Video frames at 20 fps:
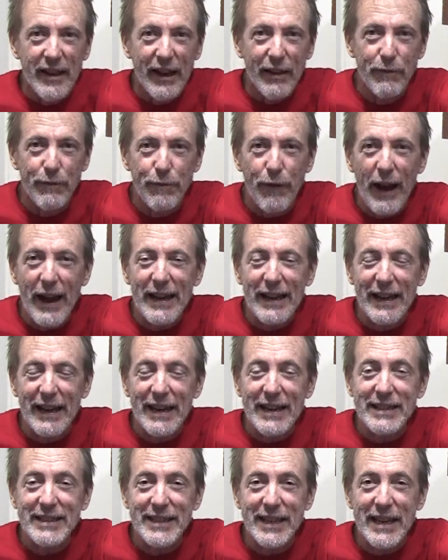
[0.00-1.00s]
And
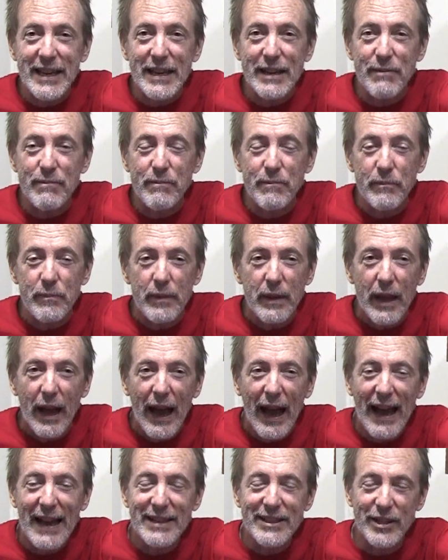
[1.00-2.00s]
finally, Team
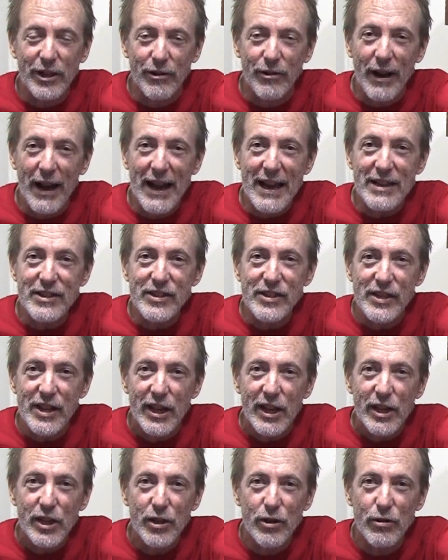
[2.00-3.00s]

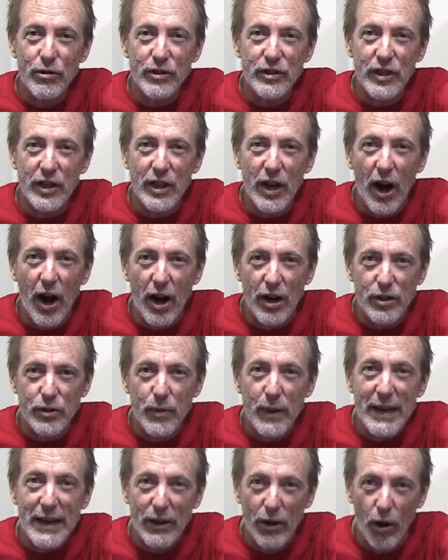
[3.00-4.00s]
Antares used an
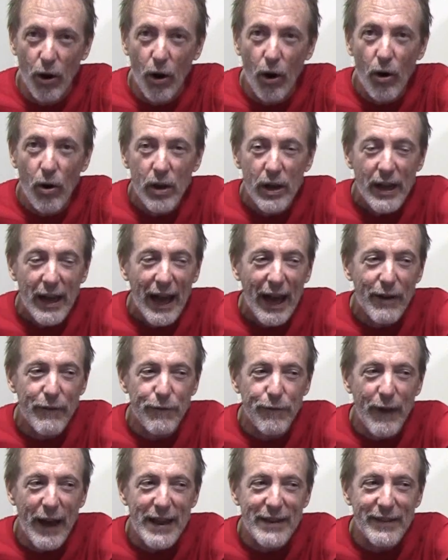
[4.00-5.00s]
Arduino
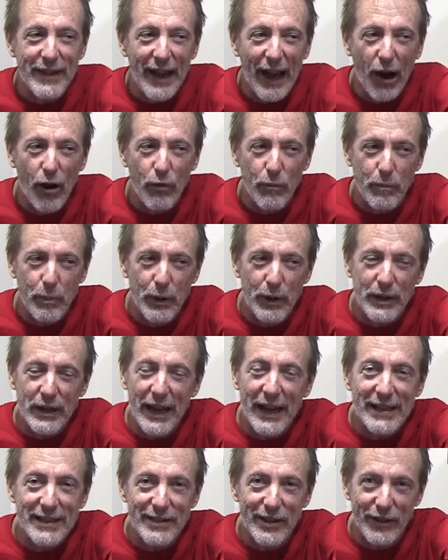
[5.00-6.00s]
and fed the
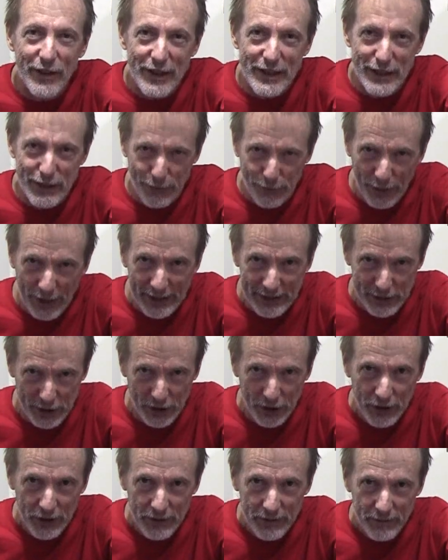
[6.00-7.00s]
output into this
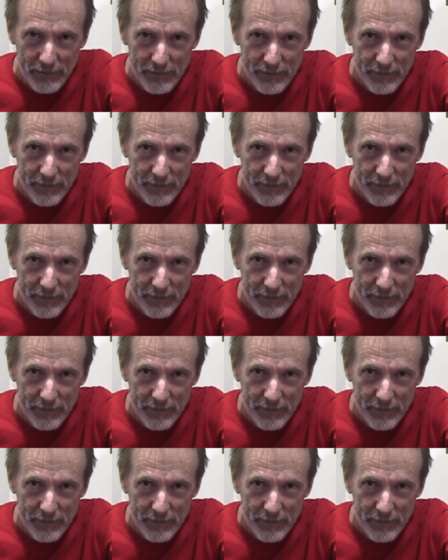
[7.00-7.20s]
filter.